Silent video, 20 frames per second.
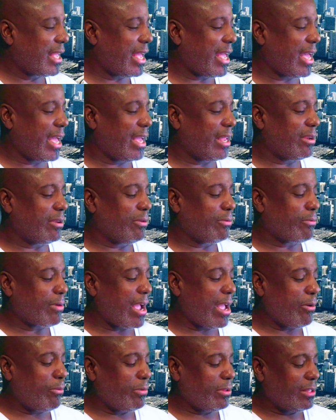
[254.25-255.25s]
And
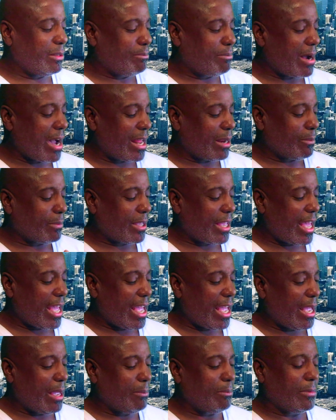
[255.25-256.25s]
right when the bottom
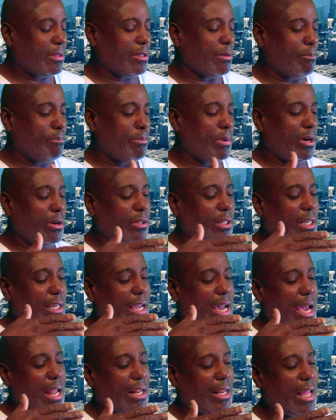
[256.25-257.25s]
came, the building
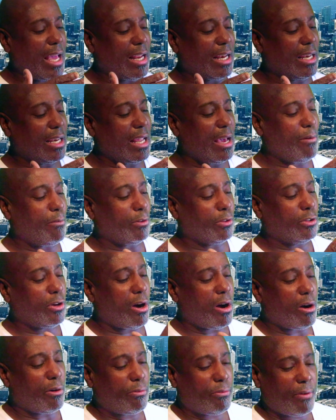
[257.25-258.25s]
kind of like leveled
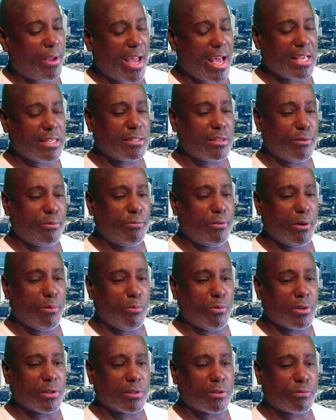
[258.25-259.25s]
off as if
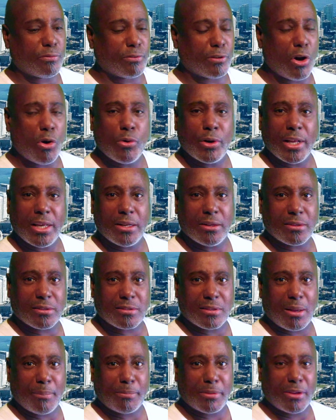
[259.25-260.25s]
it was floating or
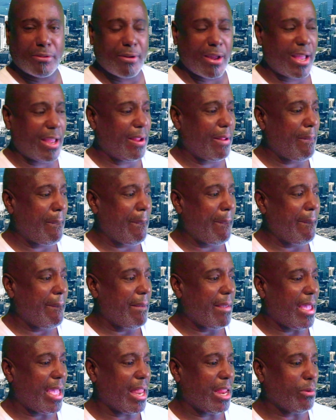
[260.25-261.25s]
something, right?
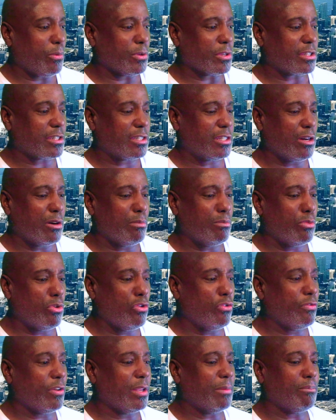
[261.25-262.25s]
And it was still
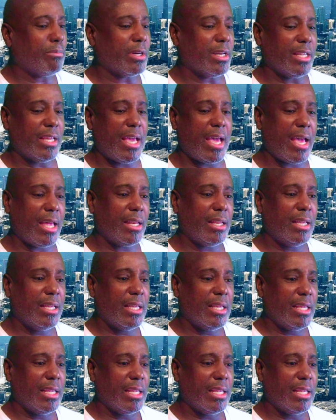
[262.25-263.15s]
moving, but yet